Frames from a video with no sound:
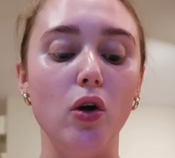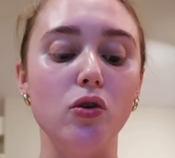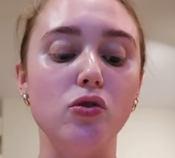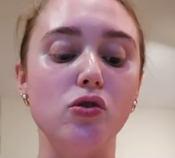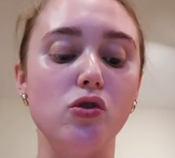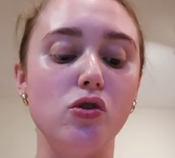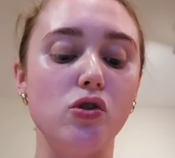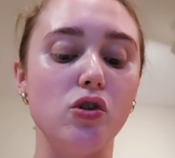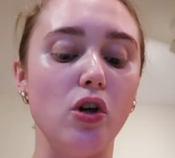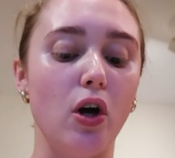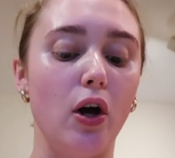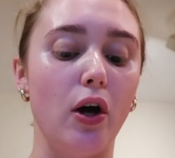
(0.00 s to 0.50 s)

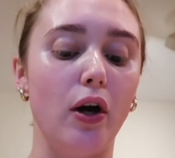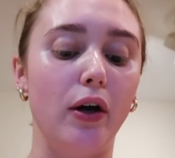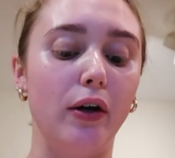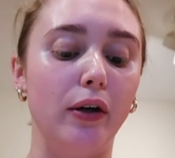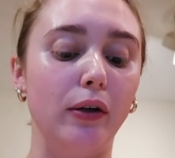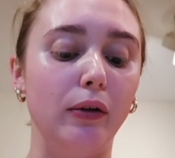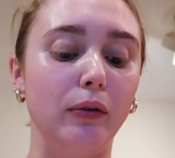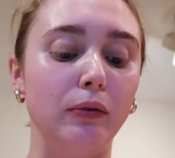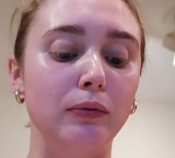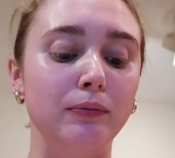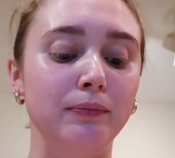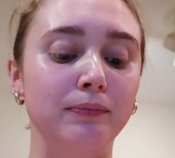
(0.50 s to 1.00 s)

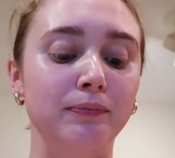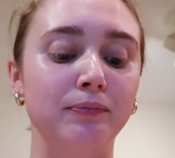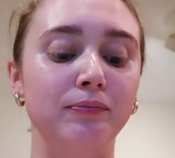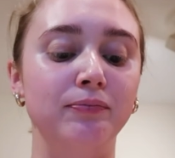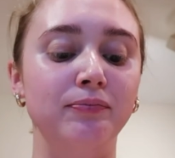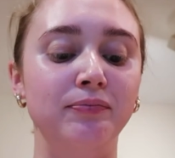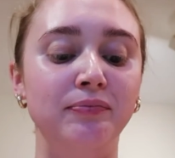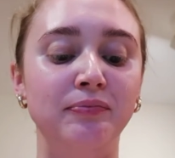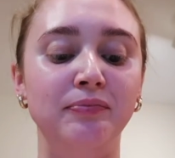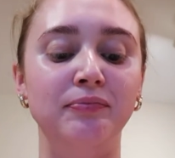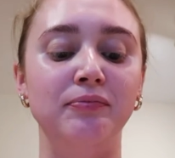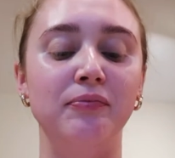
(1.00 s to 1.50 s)
so
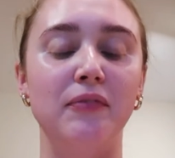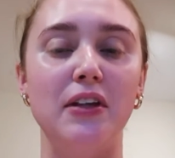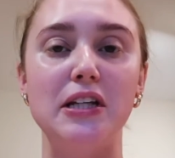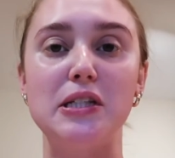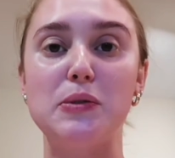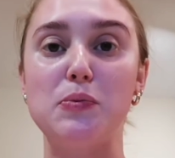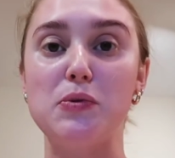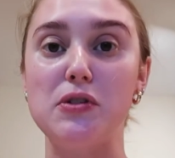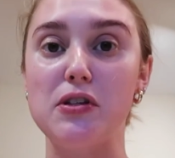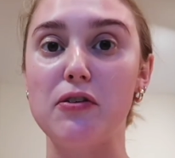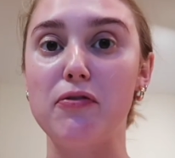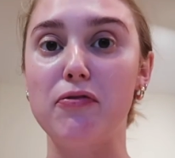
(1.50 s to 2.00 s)

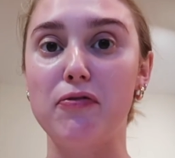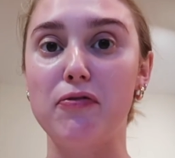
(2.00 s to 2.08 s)
this was a